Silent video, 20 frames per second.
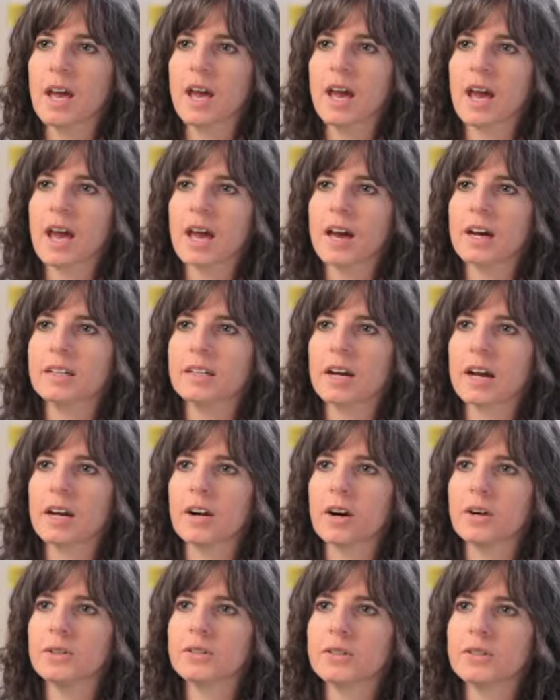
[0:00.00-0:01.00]
And I
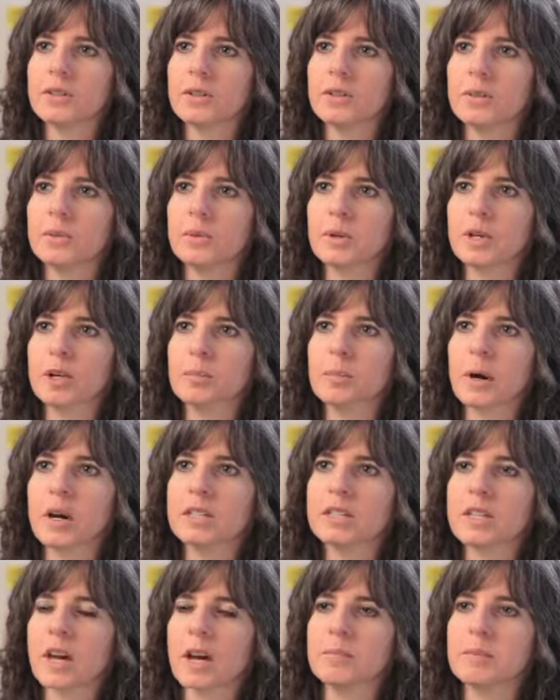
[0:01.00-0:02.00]
also work
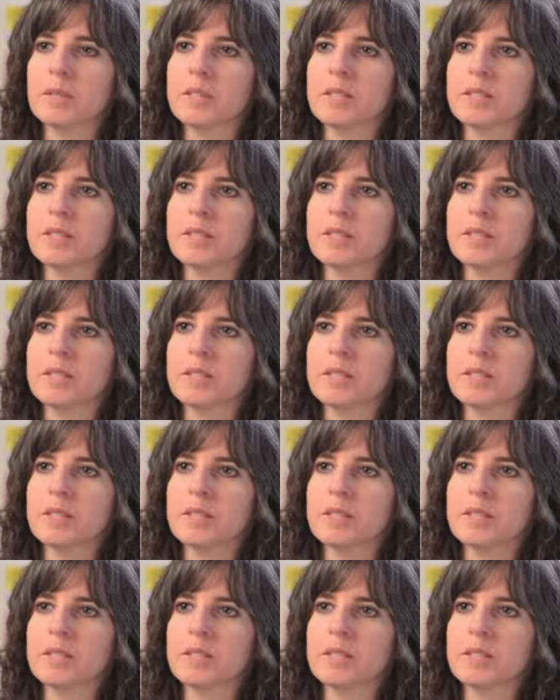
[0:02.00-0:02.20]
part-time as a